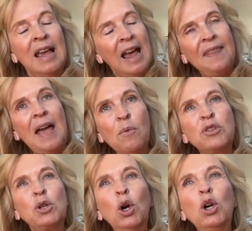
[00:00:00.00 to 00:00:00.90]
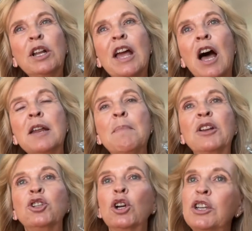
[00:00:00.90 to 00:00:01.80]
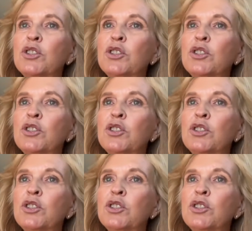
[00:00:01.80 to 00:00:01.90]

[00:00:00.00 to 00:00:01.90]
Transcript: And that was early on in my journey.